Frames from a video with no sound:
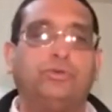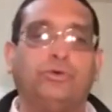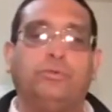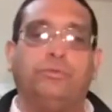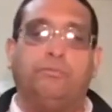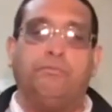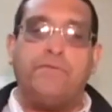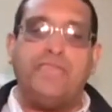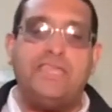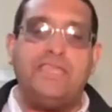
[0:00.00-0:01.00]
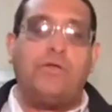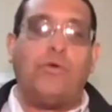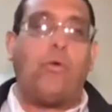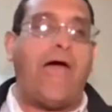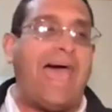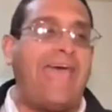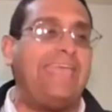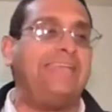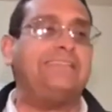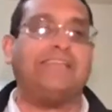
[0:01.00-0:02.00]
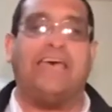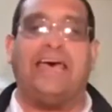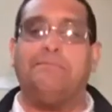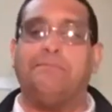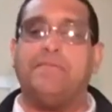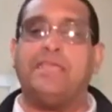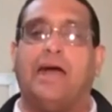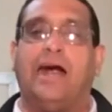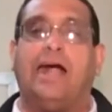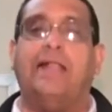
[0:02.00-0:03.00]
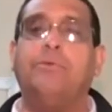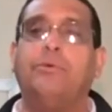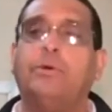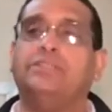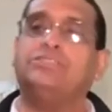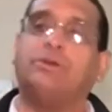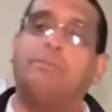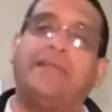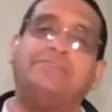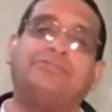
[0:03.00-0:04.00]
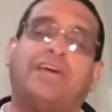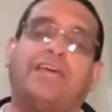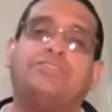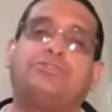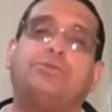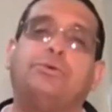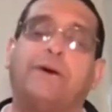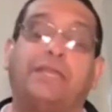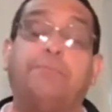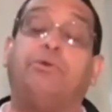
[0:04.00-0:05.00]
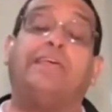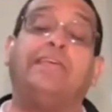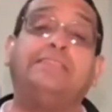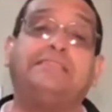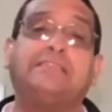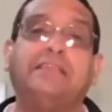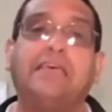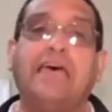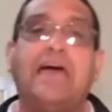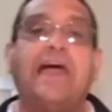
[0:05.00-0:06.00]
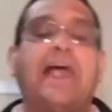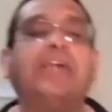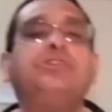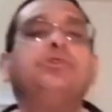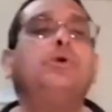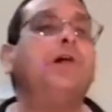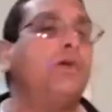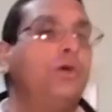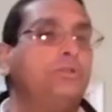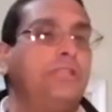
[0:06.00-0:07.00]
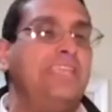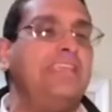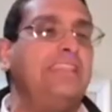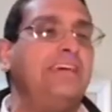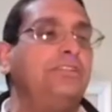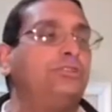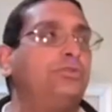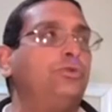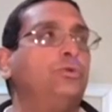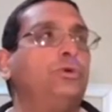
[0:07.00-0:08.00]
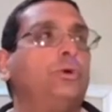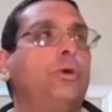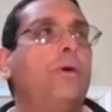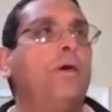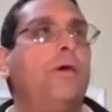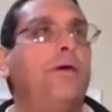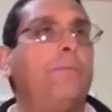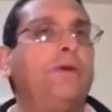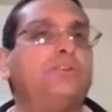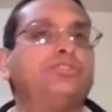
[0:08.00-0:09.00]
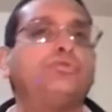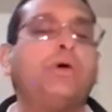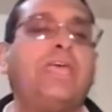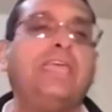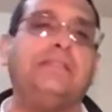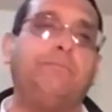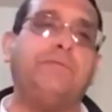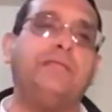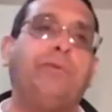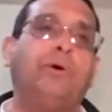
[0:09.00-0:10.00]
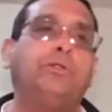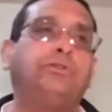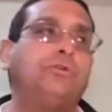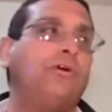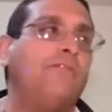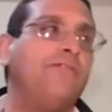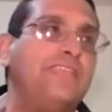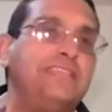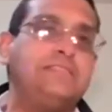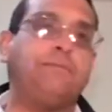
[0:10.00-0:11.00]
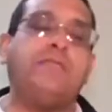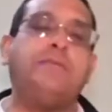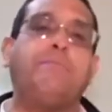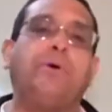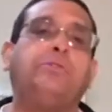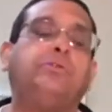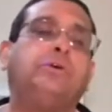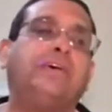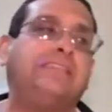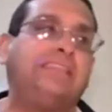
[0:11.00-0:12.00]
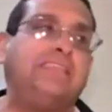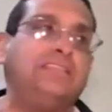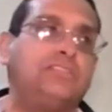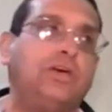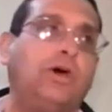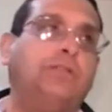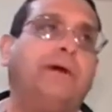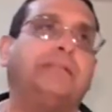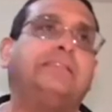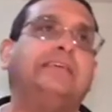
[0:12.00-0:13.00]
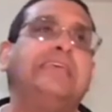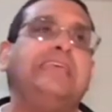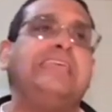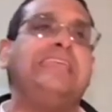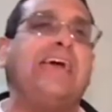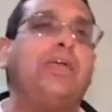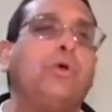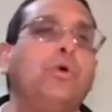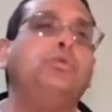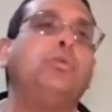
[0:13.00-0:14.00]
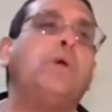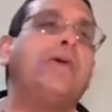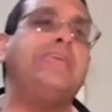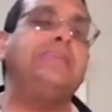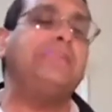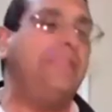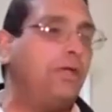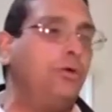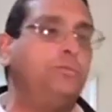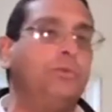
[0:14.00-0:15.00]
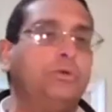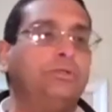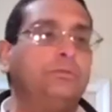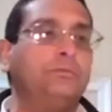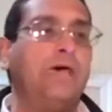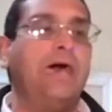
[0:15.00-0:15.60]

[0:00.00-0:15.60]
to be quiet and be calm when somebody tries to manipulate? Are you a good leader to persuade people, to convince people to get things done, but in a good way, in a good mood?